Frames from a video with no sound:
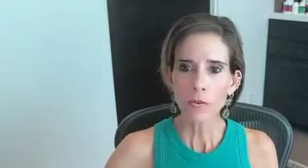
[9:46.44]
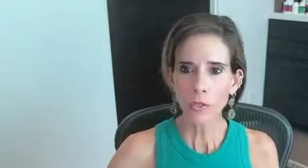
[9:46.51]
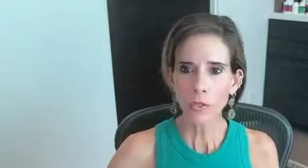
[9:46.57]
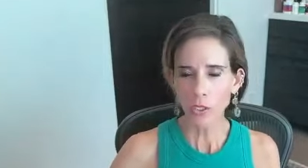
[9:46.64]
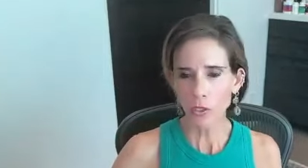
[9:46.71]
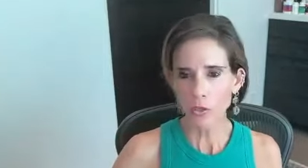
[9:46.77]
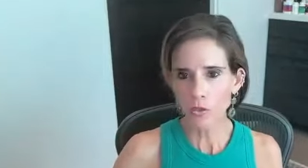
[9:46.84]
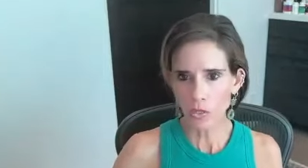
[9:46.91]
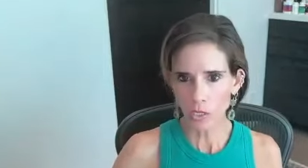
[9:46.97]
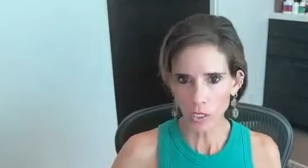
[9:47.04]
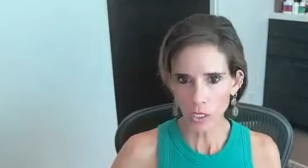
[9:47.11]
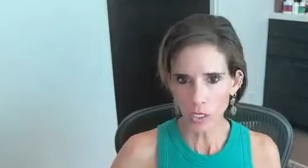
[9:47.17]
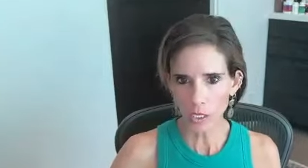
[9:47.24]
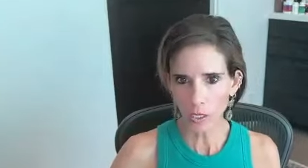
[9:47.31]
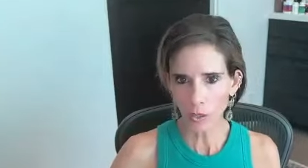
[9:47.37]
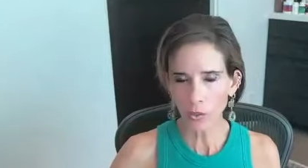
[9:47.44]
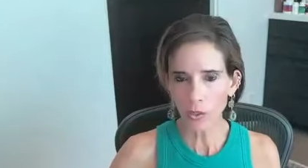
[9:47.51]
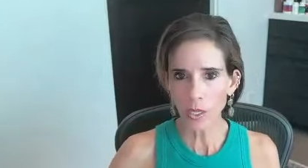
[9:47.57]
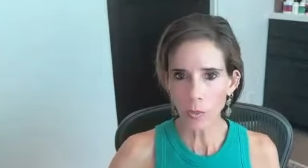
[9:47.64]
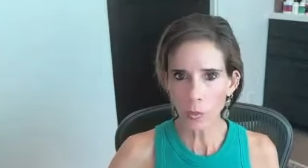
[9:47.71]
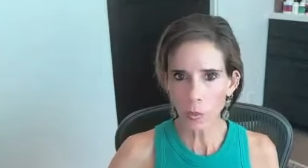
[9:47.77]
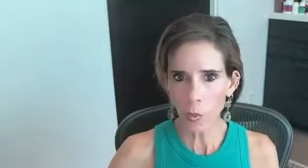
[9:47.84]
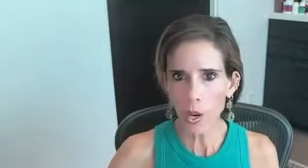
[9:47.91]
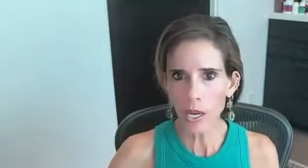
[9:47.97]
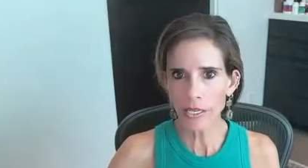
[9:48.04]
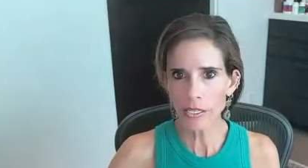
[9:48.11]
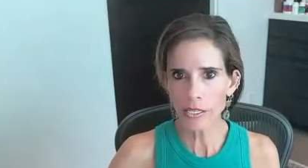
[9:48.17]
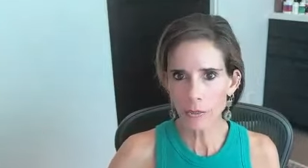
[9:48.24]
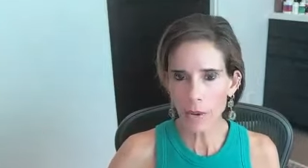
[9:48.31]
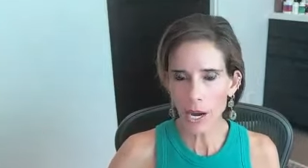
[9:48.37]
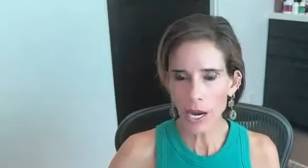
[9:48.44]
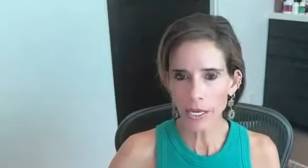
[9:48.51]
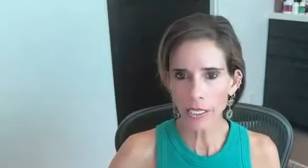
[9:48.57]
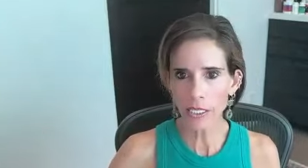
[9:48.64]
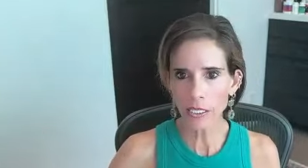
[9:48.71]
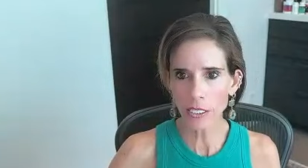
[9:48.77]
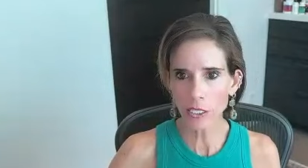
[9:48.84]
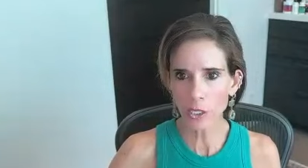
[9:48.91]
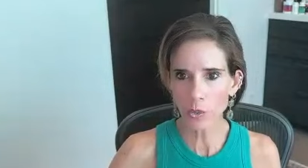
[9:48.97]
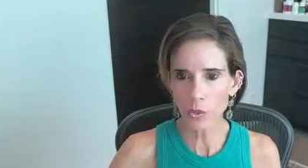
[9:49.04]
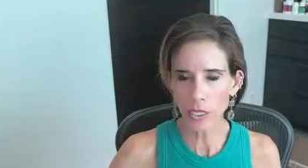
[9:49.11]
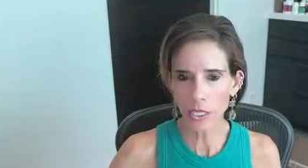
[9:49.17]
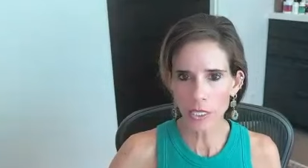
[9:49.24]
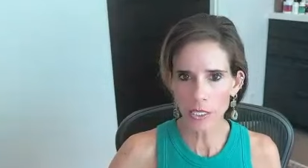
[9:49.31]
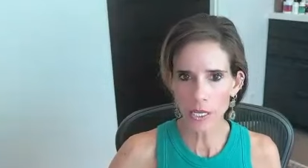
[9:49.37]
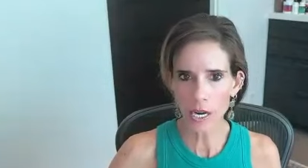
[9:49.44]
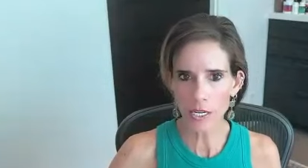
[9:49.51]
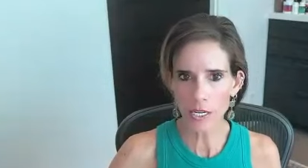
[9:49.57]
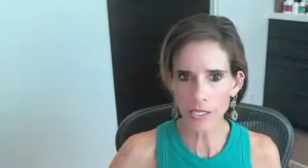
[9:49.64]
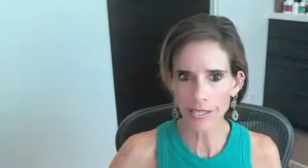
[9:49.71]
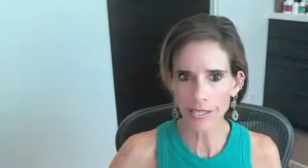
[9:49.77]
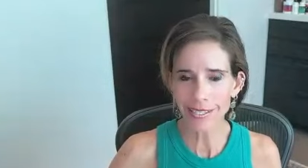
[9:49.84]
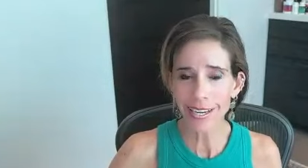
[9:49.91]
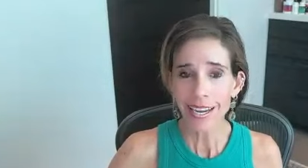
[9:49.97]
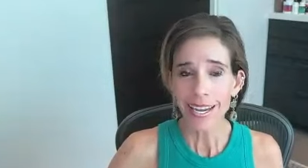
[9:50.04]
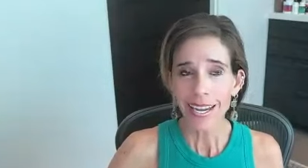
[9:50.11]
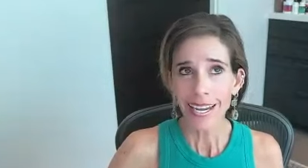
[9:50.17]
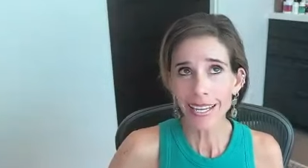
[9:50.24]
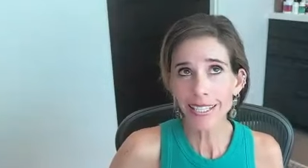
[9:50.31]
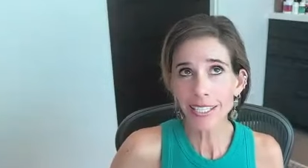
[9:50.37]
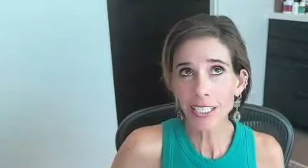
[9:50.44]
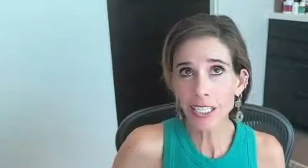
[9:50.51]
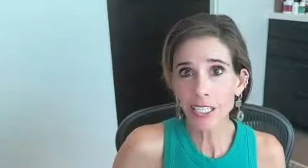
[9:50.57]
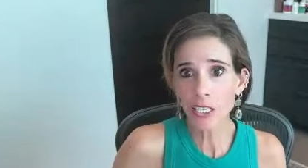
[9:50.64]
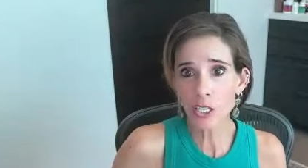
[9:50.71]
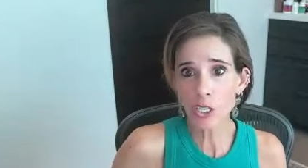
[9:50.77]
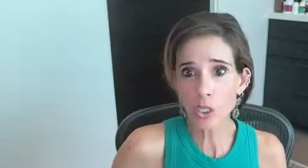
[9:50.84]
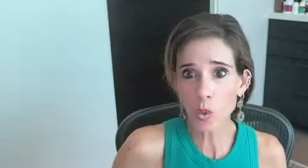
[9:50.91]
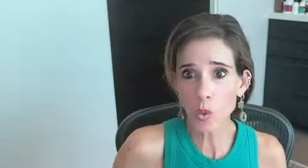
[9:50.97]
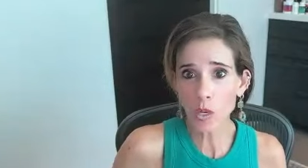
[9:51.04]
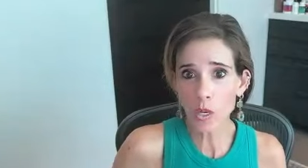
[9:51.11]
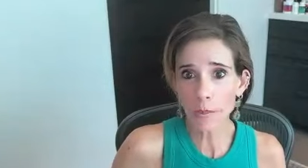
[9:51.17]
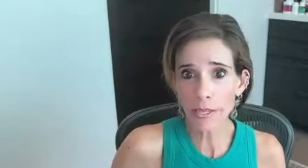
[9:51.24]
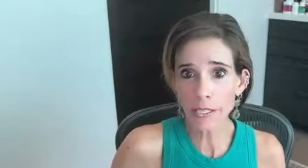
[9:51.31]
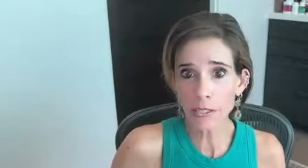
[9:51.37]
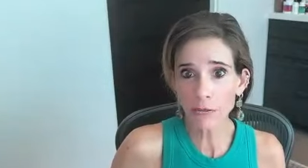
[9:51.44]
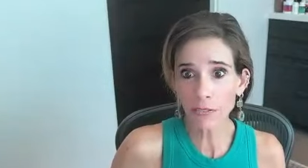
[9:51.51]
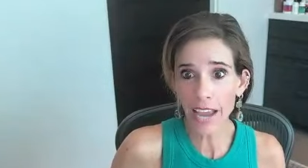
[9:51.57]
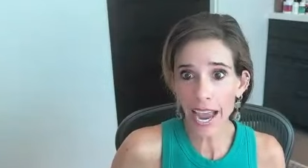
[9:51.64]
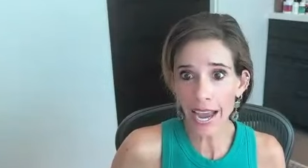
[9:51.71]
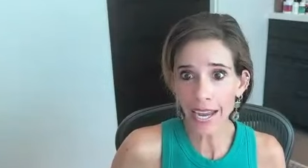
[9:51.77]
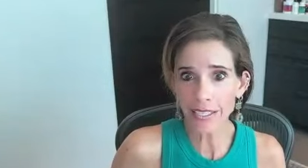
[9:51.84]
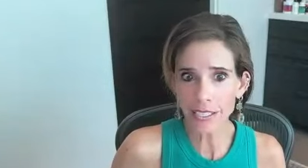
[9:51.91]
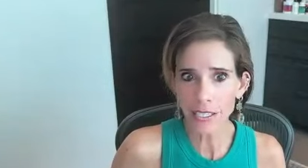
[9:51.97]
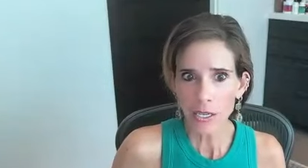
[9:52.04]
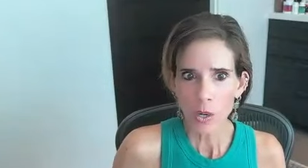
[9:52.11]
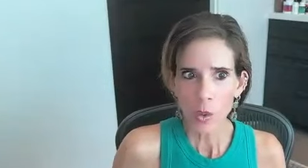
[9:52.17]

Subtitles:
for you to know that what is the body going to do with these toxins? It's going to store them as fat.